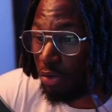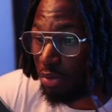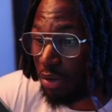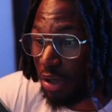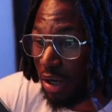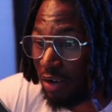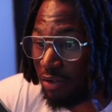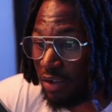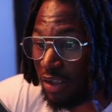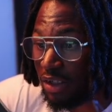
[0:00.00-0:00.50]

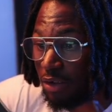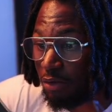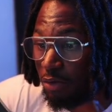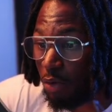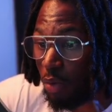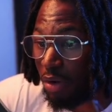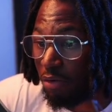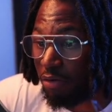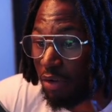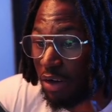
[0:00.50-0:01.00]
I've seen it for
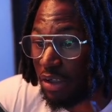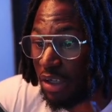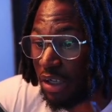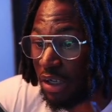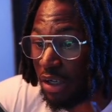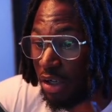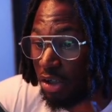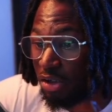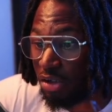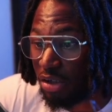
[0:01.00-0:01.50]

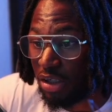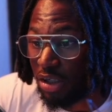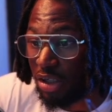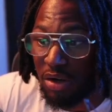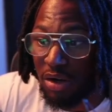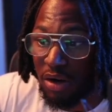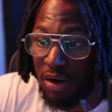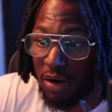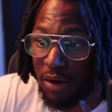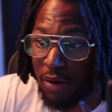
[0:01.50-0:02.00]
1,800 and
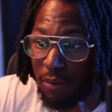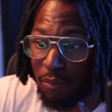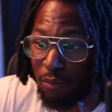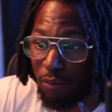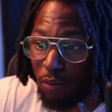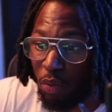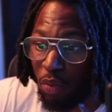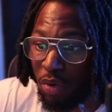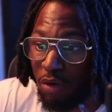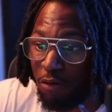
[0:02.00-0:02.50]
shit.
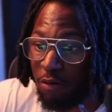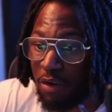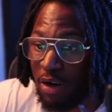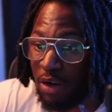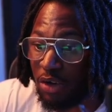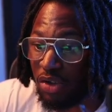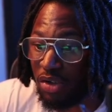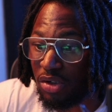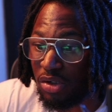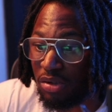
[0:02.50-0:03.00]

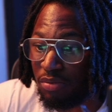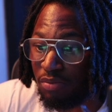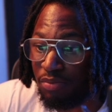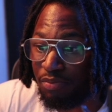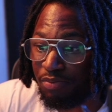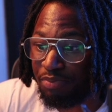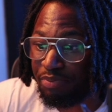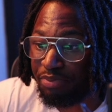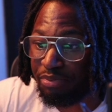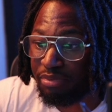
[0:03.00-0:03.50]

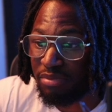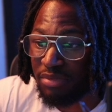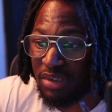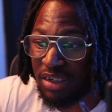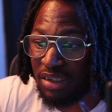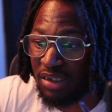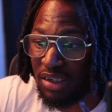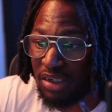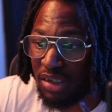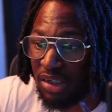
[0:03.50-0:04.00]

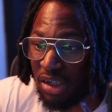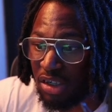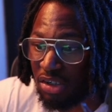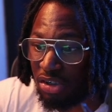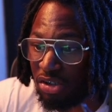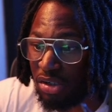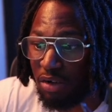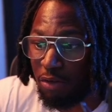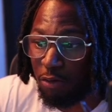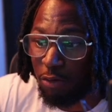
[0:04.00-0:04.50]

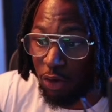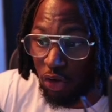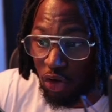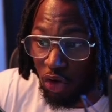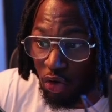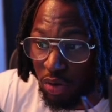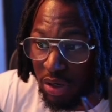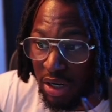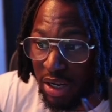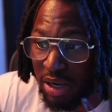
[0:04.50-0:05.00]
1,600 for
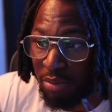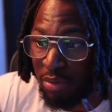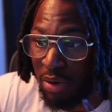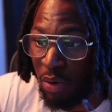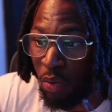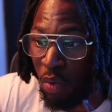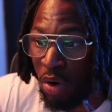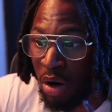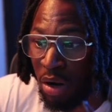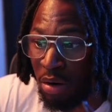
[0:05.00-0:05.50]
2 of them
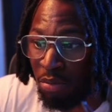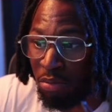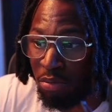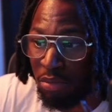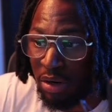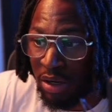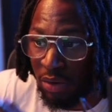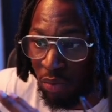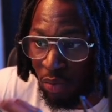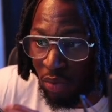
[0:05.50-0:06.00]
in
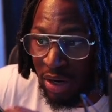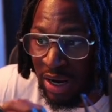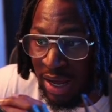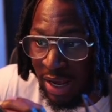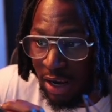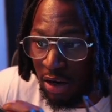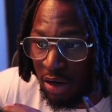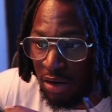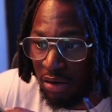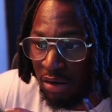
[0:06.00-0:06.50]

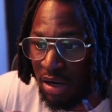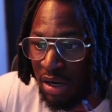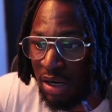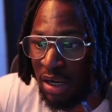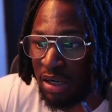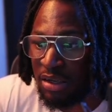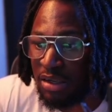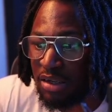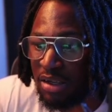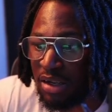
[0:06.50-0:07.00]
like
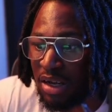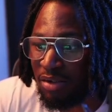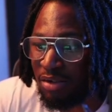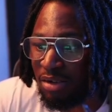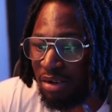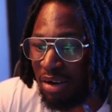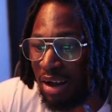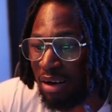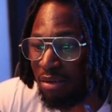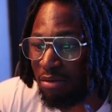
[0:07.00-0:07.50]
connected
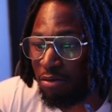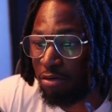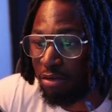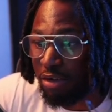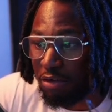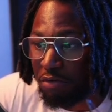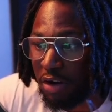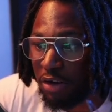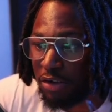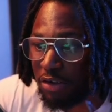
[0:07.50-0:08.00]
together, like
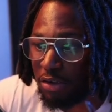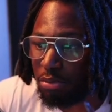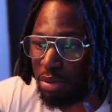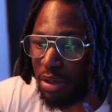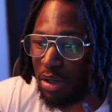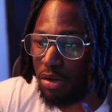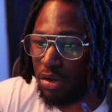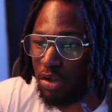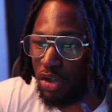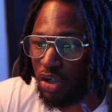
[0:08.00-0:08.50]

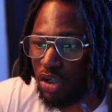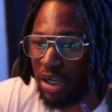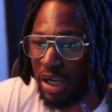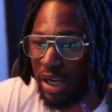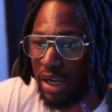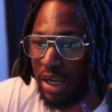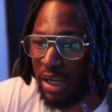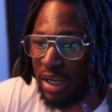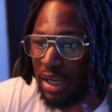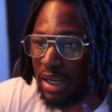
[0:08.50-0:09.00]
£3,000. You get
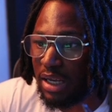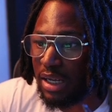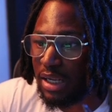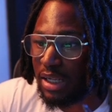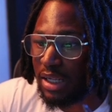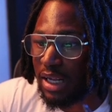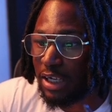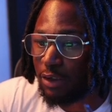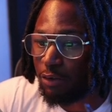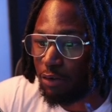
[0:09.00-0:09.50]
it?
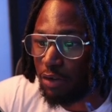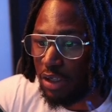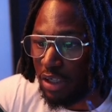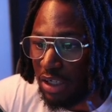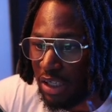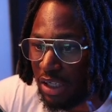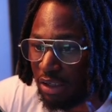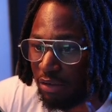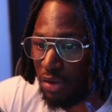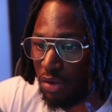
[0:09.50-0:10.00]
That's for the
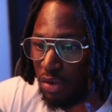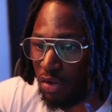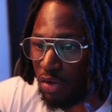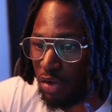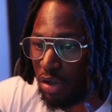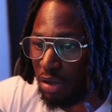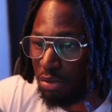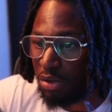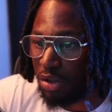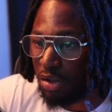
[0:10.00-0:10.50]
Neve. So
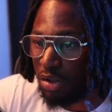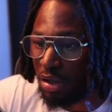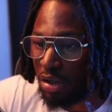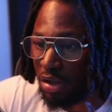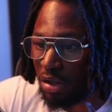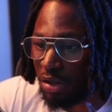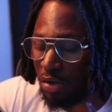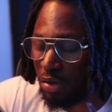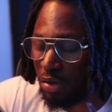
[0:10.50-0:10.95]
let me just click this quick.